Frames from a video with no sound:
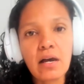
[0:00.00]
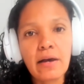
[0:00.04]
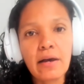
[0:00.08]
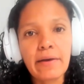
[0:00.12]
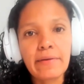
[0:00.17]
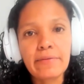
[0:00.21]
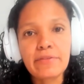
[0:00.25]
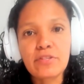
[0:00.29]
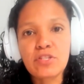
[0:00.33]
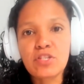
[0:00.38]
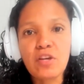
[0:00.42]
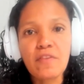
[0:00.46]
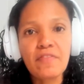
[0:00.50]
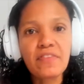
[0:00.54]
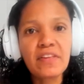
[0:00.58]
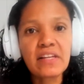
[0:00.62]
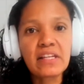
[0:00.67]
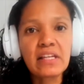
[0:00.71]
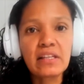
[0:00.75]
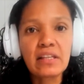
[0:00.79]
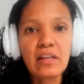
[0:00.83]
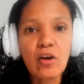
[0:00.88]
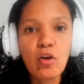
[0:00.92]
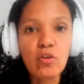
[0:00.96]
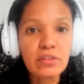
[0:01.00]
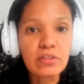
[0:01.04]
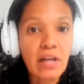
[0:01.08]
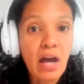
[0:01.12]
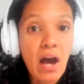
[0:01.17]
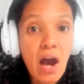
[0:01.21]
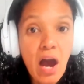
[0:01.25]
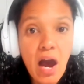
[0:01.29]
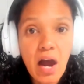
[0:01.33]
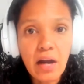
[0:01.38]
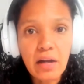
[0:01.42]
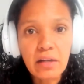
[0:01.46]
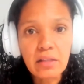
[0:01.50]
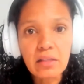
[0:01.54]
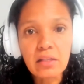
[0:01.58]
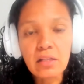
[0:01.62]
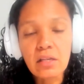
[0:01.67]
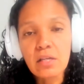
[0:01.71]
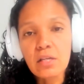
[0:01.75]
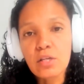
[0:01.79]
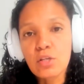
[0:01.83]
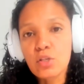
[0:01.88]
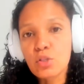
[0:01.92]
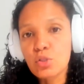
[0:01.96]
something on the heart,
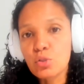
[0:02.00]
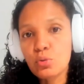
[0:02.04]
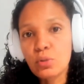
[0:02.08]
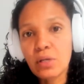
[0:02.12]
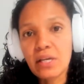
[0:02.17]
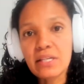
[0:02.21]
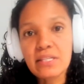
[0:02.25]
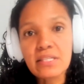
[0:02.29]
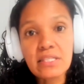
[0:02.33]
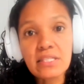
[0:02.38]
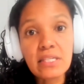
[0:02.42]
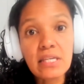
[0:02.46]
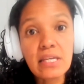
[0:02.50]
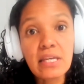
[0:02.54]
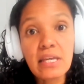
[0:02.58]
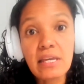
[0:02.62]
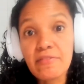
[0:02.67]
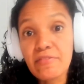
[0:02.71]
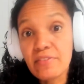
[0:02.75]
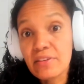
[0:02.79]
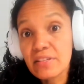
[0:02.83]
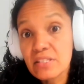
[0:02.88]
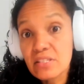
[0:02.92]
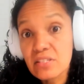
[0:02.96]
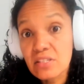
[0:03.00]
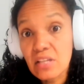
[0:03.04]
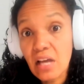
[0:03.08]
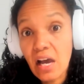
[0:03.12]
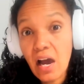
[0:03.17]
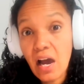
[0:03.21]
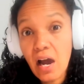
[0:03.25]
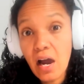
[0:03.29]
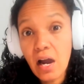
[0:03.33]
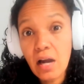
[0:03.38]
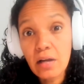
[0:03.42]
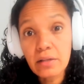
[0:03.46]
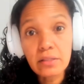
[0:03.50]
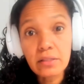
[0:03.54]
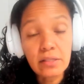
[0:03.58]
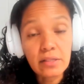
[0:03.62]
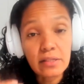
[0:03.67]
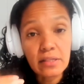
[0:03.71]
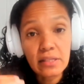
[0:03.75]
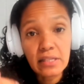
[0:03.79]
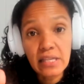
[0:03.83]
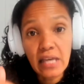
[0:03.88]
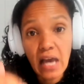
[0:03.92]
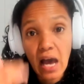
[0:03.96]
you can see if it's the heart,
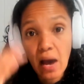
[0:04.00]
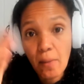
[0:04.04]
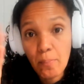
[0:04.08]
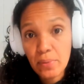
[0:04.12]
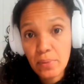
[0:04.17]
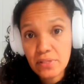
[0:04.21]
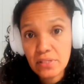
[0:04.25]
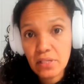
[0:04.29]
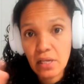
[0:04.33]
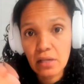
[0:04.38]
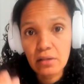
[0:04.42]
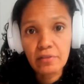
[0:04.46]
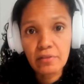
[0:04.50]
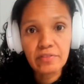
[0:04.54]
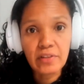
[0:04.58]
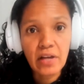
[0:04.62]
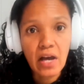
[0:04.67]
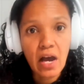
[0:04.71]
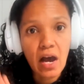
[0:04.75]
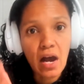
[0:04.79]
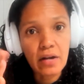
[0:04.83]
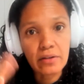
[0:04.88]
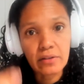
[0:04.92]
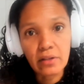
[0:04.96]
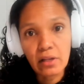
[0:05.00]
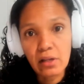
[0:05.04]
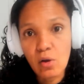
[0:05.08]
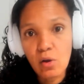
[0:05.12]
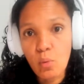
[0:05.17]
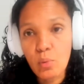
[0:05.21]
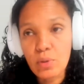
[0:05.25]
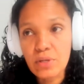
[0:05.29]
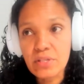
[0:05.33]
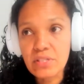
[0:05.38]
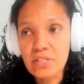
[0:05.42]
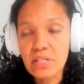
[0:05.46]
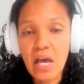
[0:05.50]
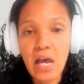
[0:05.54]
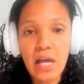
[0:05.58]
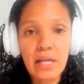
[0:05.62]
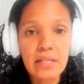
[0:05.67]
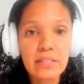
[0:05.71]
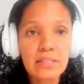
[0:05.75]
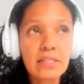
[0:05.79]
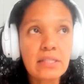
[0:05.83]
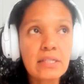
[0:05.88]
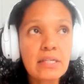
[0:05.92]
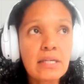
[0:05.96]
the upper side of the heart, the lower
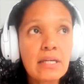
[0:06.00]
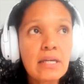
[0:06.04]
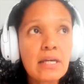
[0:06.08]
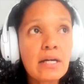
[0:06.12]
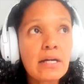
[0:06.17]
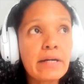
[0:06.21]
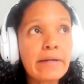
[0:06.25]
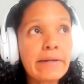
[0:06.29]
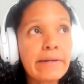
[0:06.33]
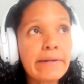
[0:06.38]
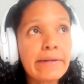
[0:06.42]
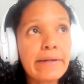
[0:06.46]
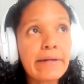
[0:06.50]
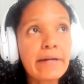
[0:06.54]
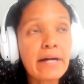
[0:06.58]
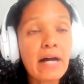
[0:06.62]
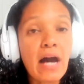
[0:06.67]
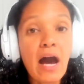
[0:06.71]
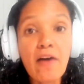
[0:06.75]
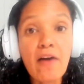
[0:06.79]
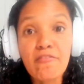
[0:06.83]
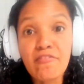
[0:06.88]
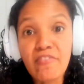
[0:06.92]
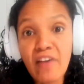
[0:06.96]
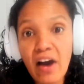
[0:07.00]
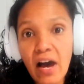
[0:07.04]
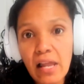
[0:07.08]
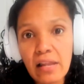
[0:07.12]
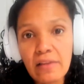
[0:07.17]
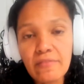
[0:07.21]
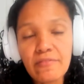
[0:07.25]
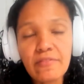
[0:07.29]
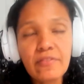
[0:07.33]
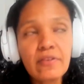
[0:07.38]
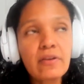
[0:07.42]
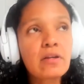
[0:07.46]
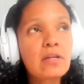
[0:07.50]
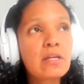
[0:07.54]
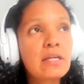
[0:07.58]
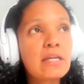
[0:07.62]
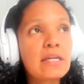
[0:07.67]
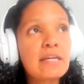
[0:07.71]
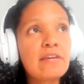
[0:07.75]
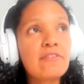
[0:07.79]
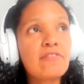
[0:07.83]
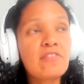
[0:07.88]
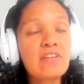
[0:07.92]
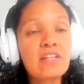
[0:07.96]
side, a valve,
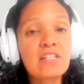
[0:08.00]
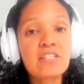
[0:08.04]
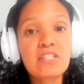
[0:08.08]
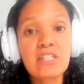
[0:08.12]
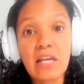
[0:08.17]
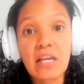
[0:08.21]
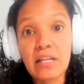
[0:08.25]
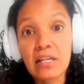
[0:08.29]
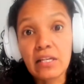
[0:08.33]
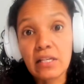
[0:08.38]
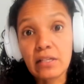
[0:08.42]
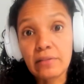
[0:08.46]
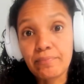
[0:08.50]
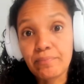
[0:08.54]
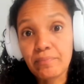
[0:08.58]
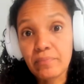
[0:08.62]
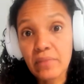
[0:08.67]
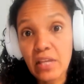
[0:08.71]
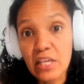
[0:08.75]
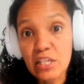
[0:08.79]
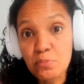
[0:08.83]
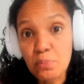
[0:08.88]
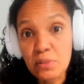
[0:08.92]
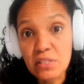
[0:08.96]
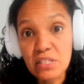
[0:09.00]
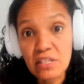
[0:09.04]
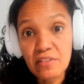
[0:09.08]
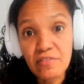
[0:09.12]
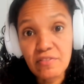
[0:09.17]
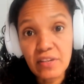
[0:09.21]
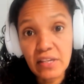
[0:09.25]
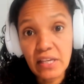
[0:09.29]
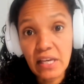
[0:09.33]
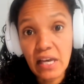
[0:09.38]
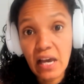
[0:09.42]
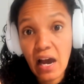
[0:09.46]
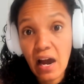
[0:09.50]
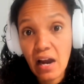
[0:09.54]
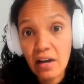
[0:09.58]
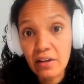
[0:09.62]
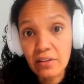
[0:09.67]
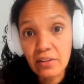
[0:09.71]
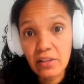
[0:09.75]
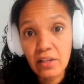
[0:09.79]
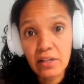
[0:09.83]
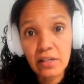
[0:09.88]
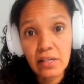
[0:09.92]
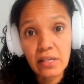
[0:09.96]
if it's a specific
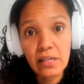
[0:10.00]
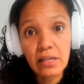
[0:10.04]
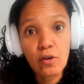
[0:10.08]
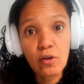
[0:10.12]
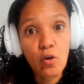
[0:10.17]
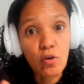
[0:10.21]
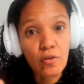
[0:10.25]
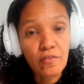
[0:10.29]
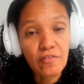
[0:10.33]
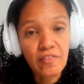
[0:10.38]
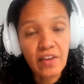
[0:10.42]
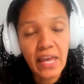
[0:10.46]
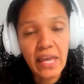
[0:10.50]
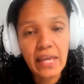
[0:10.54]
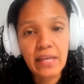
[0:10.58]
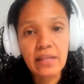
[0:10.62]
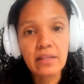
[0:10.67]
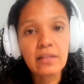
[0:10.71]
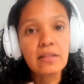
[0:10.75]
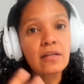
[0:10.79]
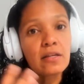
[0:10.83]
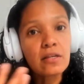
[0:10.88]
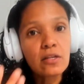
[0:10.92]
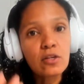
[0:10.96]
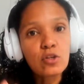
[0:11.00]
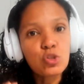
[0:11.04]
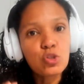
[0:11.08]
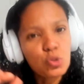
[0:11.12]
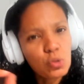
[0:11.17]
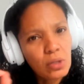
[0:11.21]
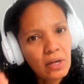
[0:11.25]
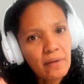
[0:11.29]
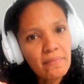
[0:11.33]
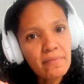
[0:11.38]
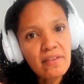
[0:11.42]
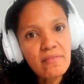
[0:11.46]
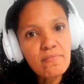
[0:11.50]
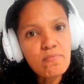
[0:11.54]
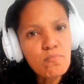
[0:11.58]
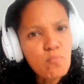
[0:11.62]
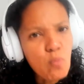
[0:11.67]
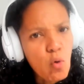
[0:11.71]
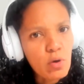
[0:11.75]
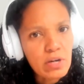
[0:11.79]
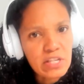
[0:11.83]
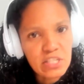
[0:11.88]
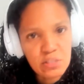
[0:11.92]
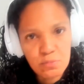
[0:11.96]
artery or vein. You can be
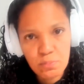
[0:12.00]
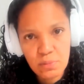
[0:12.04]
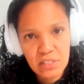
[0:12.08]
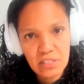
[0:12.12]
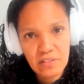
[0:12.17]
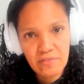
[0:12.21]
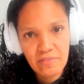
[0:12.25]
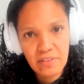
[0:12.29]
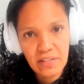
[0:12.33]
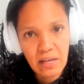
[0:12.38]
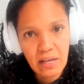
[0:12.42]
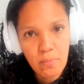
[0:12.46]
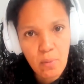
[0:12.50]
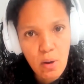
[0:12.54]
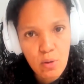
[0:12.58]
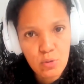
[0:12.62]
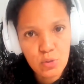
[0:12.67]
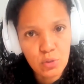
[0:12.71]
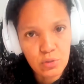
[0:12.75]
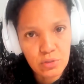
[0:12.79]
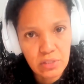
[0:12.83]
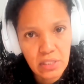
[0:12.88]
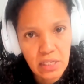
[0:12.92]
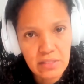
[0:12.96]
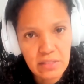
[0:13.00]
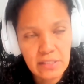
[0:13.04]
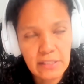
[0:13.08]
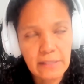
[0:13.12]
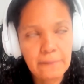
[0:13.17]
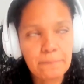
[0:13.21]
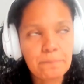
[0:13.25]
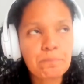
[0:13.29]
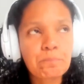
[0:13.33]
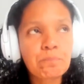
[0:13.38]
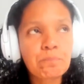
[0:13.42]
more specific about your testing.